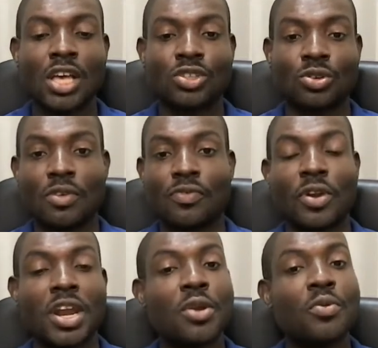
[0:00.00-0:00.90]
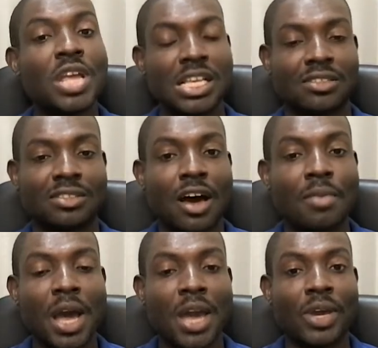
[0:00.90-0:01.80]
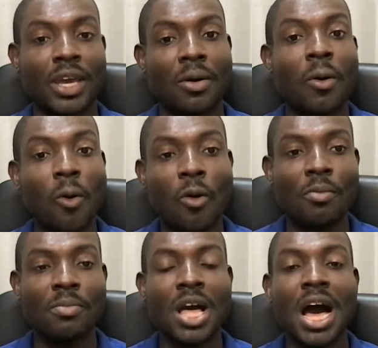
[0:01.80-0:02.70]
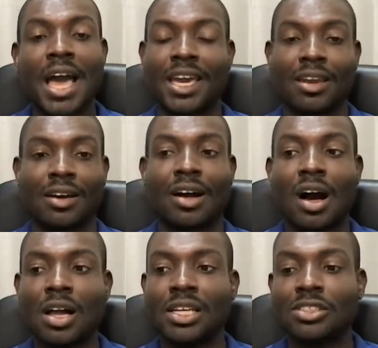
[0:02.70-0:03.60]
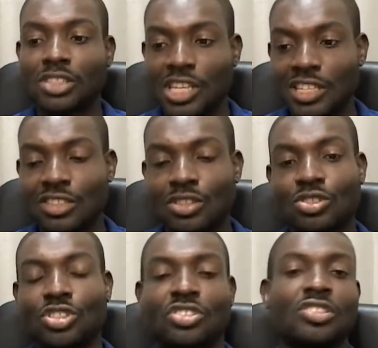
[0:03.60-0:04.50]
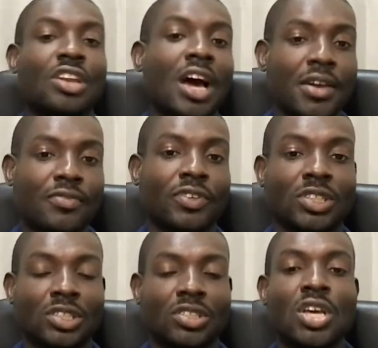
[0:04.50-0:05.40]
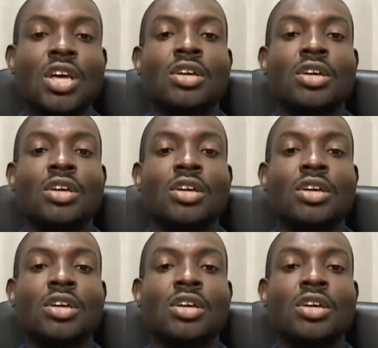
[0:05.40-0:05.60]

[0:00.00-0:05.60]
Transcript: So if for any reason on my way home I get a call, it's easy to just divert